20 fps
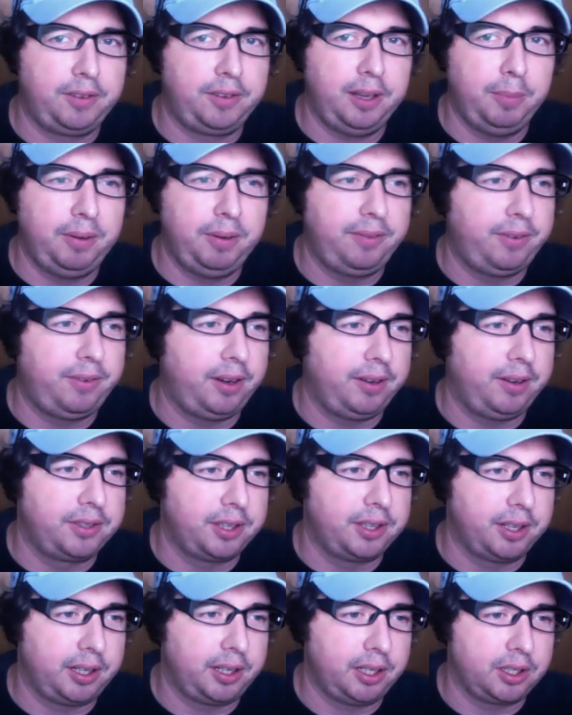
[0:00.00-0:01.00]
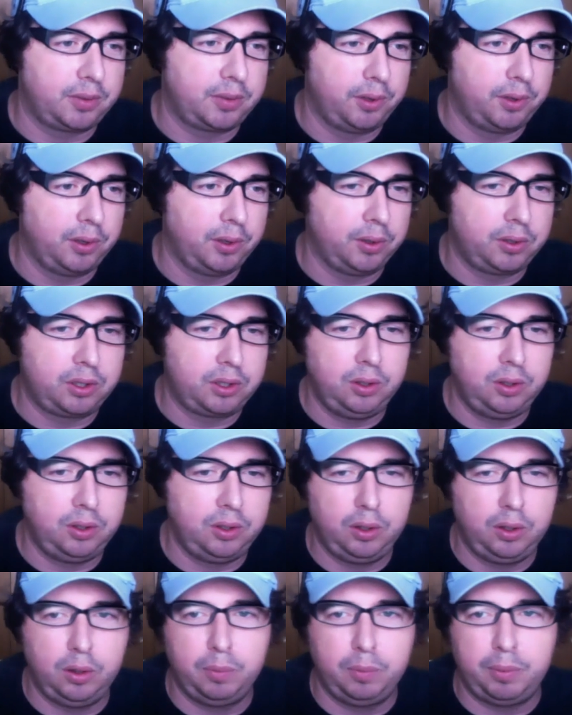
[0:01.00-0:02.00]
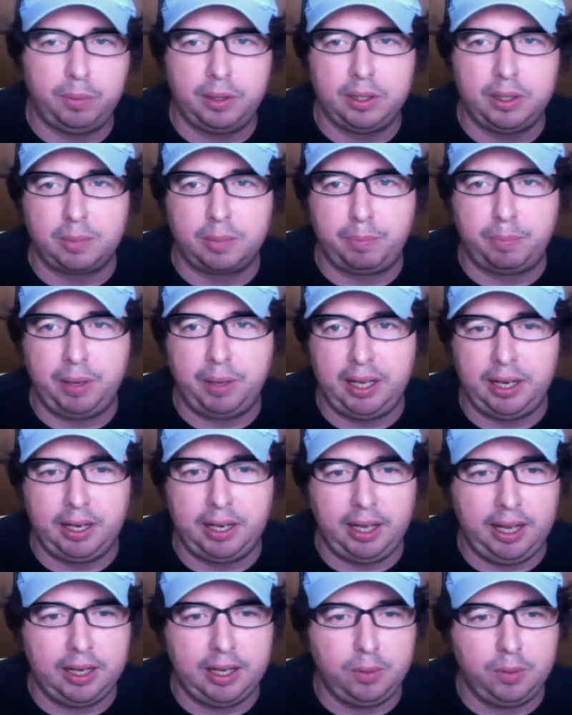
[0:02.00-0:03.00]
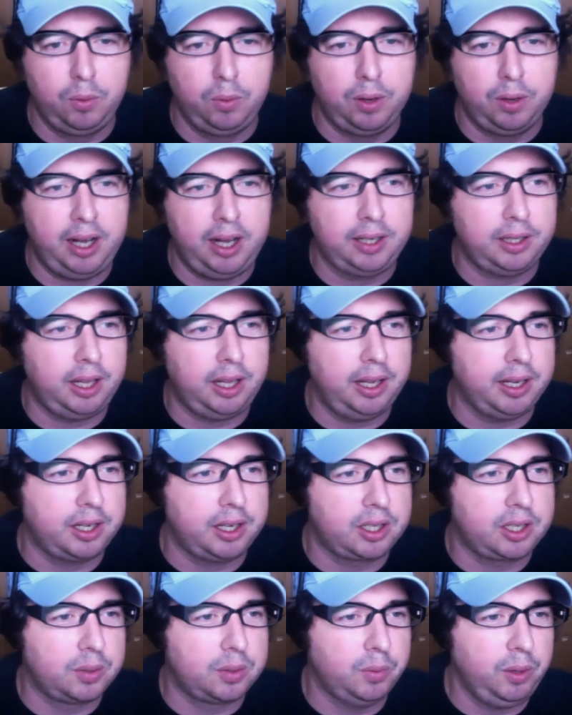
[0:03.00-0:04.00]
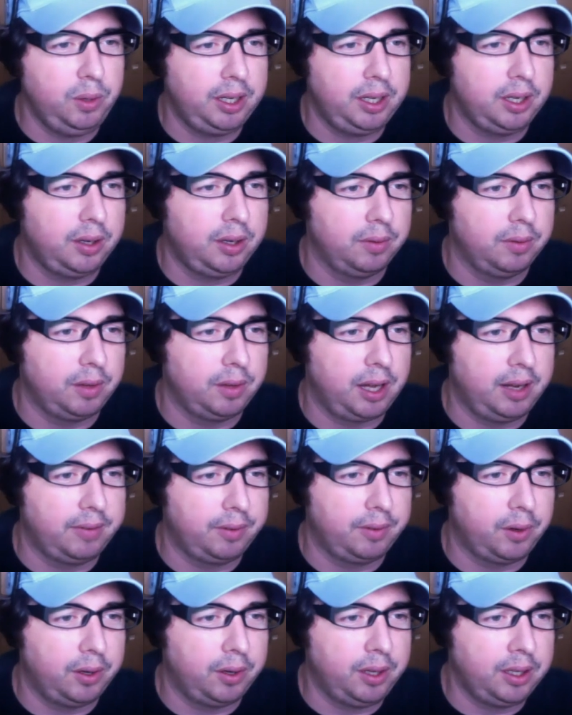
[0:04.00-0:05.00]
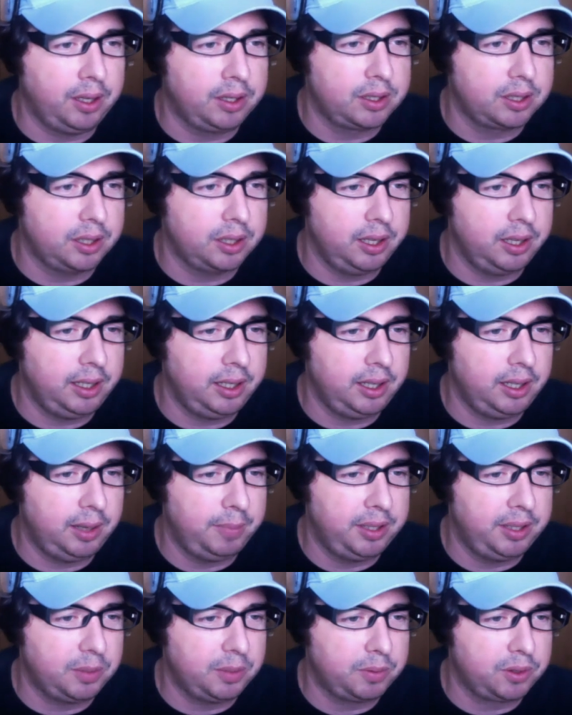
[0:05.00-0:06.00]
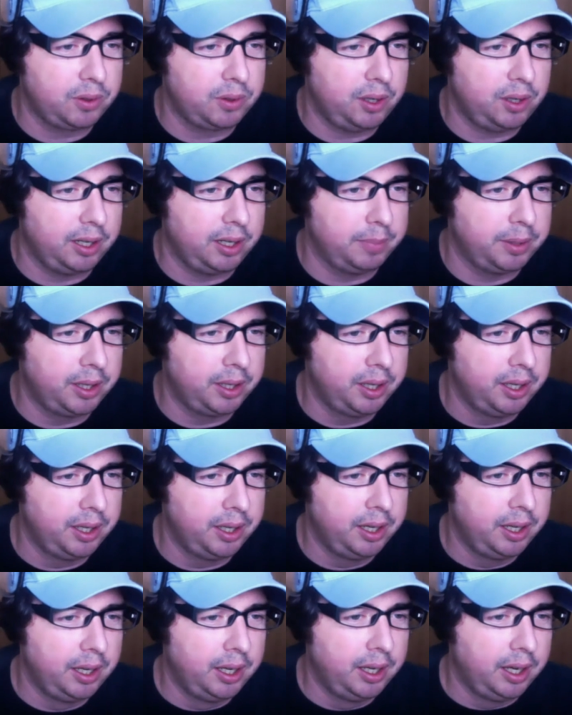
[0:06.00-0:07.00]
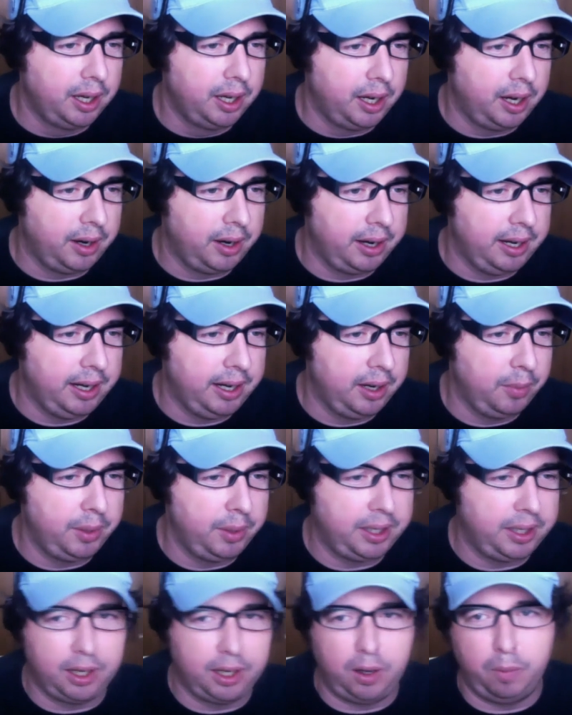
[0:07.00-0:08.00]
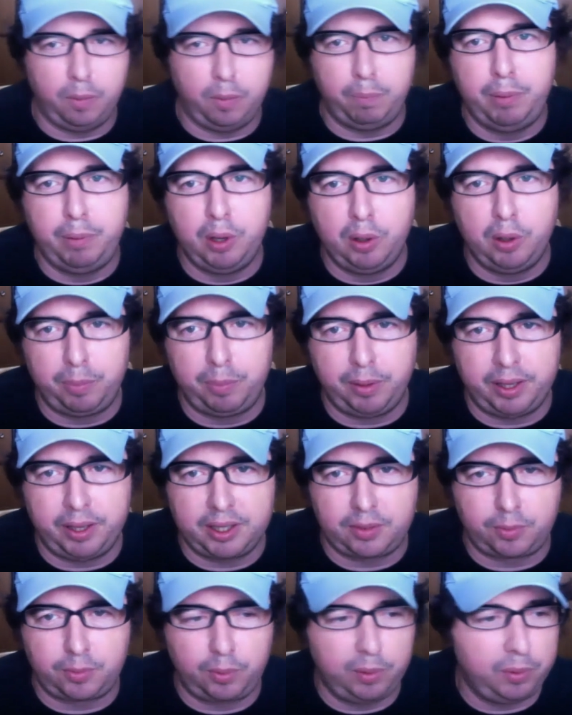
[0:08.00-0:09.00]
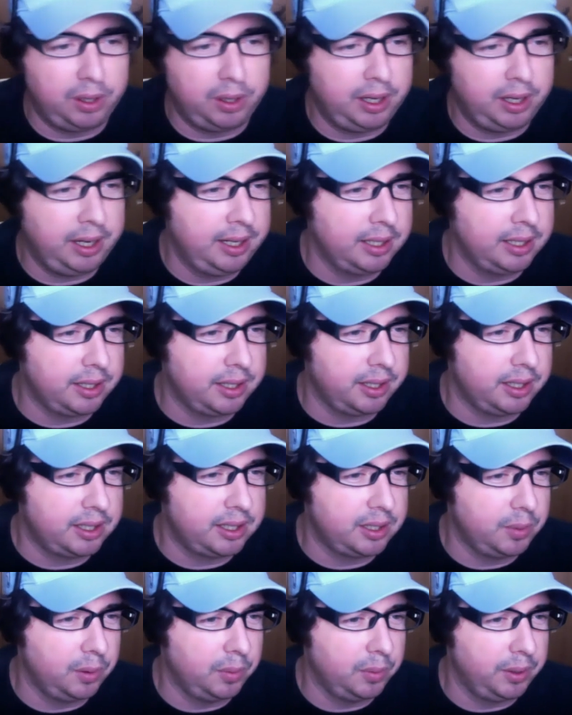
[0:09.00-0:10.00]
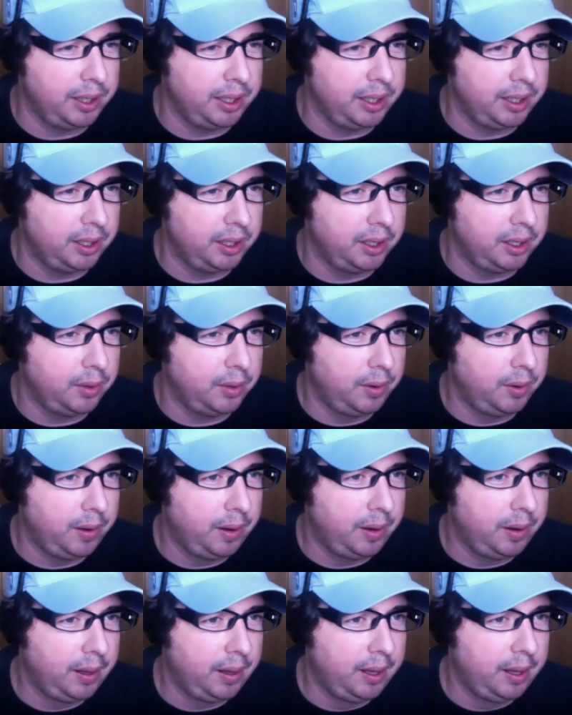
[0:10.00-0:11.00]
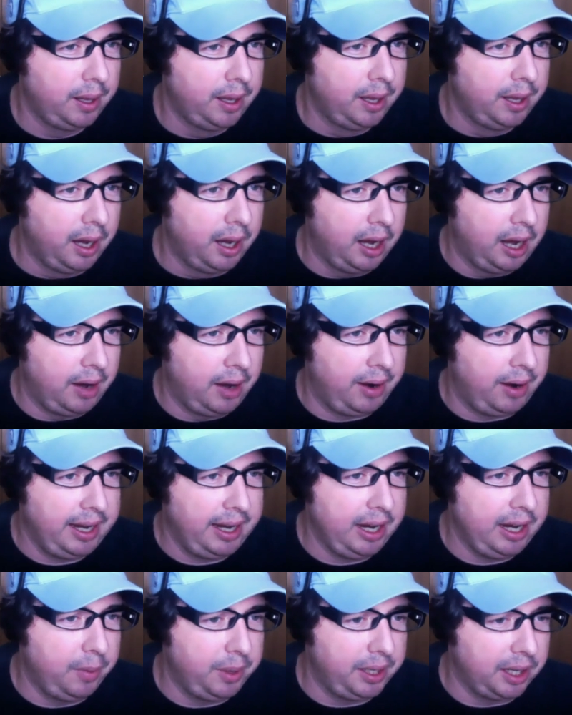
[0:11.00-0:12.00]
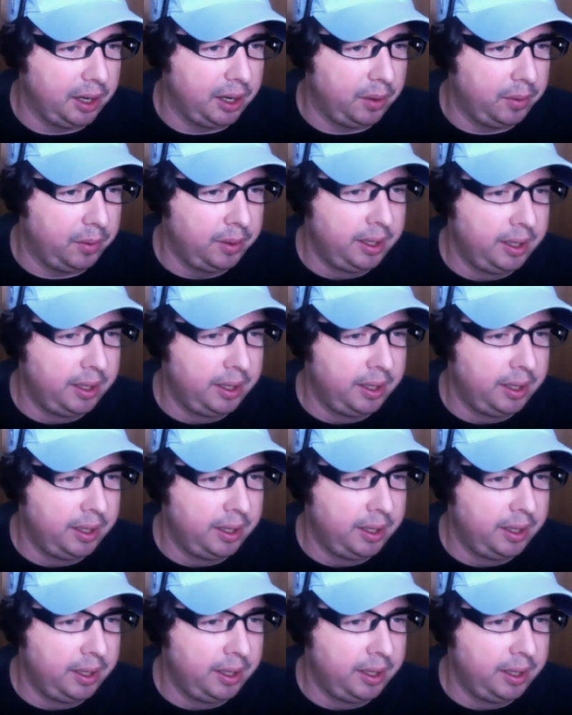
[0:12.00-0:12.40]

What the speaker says: Give me 5 seconds, folks. YouTube is a pain in the ass. Oh, 9 likes. Way to go, live audience. Like, comment, subscribe. All right, here we go. Boom. Let's rewind. Let's see where we can go. All right, here we go.